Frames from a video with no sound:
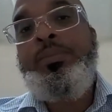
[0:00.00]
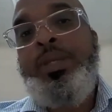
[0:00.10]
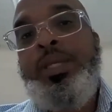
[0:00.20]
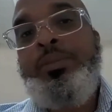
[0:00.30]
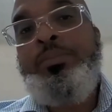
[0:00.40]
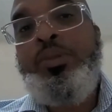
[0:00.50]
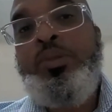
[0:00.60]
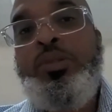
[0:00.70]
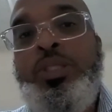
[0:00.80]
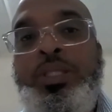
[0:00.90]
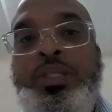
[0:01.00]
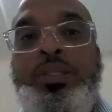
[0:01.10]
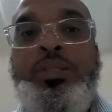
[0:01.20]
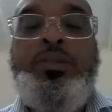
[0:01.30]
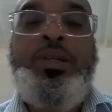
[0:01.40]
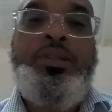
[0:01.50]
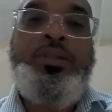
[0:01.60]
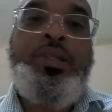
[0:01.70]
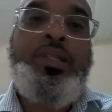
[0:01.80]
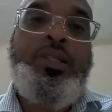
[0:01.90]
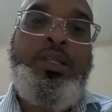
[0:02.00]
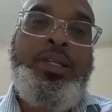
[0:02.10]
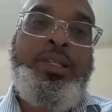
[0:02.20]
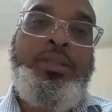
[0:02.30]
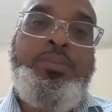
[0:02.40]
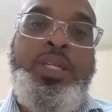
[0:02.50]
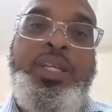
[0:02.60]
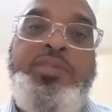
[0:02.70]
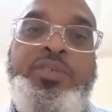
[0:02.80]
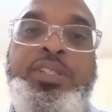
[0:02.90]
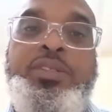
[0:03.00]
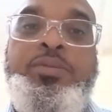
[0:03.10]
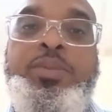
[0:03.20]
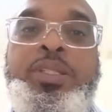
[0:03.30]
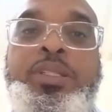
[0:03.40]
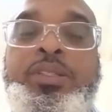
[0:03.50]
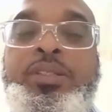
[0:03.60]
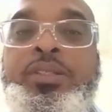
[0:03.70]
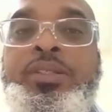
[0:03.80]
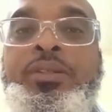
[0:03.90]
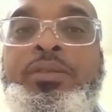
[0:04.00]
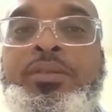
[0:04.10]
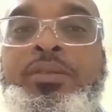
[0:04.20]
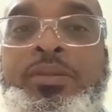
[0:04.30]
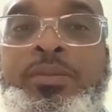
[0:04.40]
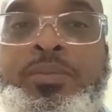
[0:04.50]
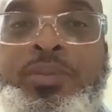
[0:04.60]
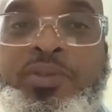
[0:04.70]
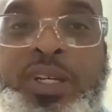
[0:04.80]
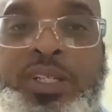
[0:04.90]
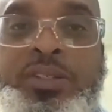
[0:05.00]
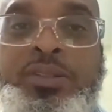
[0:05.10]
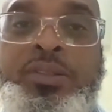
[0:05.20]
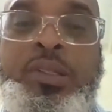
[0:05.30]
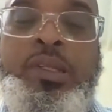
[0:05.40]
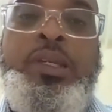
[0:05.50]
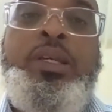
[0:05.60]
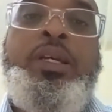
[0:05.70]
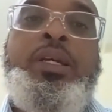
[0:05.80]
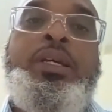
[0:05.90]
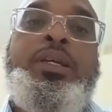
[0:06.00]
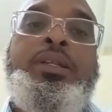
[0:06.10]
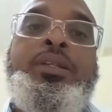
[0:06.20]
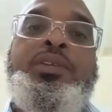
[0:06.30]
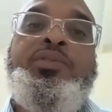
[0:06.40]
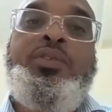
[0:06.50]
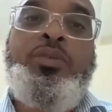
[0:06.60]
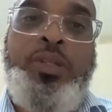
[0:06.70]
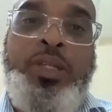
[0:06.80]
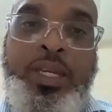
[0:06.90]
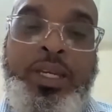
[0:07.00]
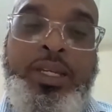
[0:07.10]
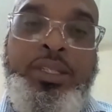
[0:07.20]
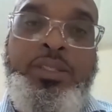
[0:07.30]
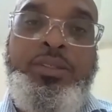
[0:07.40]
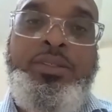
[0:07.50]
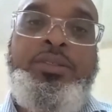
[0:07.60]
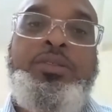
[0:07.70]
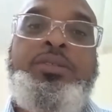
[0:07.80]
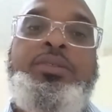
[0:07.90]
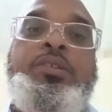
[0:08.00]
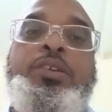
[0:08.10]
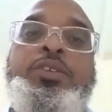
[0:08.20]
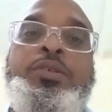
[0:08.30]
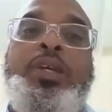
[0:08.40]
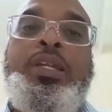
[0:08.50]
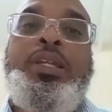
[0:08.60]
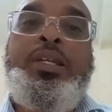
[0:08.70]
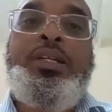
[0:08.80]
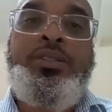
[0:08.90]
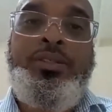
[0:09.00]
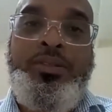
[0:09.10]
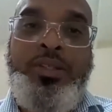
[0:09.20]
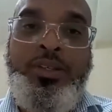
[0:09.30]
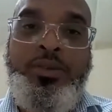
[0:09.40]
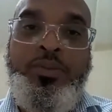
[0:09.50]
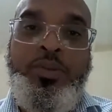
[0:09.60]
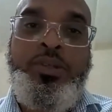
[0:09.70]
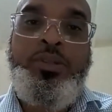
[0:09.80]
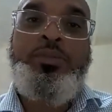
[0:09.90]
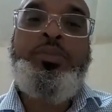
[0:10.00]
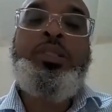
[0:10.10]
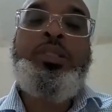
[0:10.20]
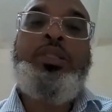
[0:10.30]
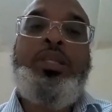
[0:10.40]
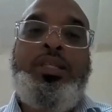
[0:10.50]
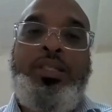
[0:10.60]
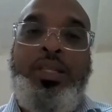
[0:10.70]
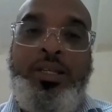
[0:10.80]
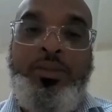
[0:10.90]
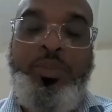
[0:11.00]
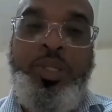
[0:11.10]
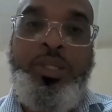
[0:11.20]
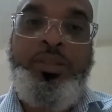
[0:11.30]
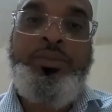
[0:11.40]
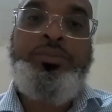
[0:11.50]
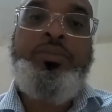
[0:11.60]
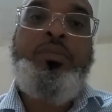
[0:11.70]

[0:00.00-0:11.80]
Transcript: any bloating or anything like that, my advice would be to see a professional. And if you don't get answers or you don't get the answers that you want, please get a second opinion.